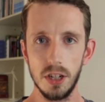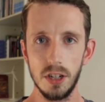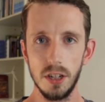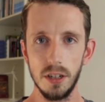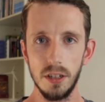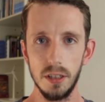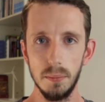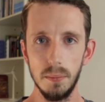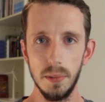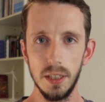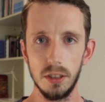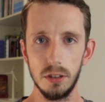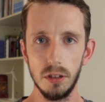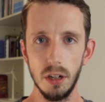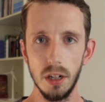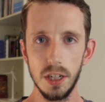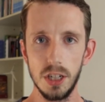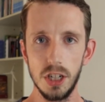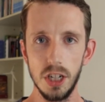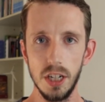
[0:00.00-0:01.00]
I studied
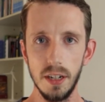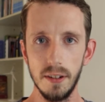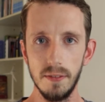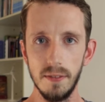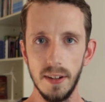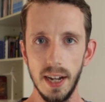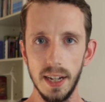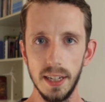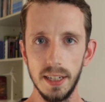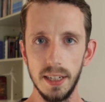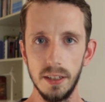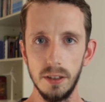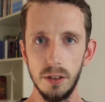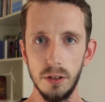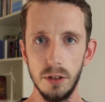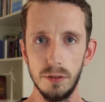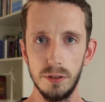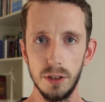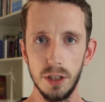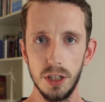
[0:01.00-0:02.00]
meteorology in
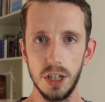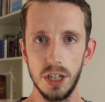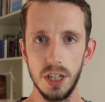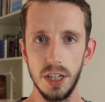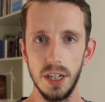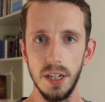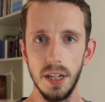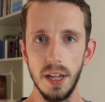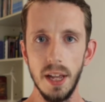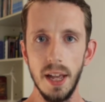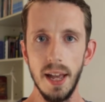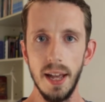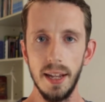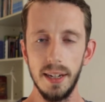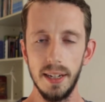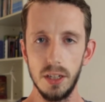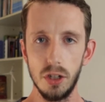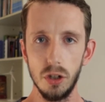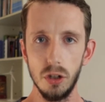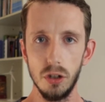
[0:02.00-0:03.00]
Wageningen University,
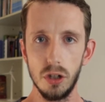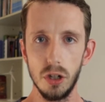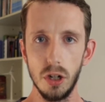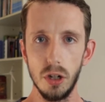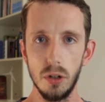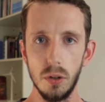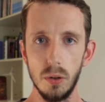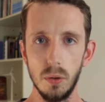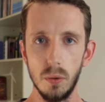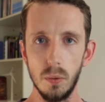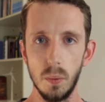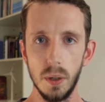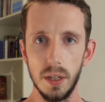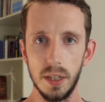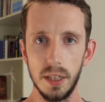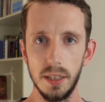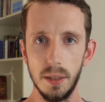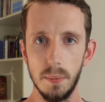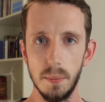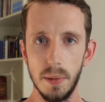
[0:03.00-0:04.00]
and that's also
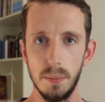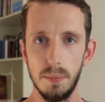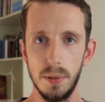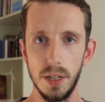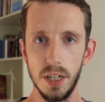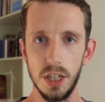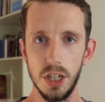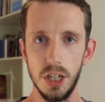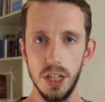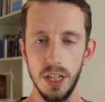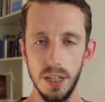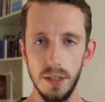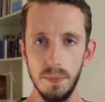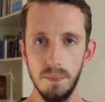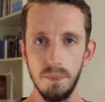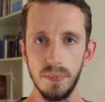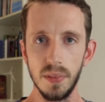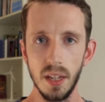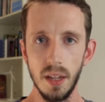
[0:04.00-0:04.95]
where I did my PhD.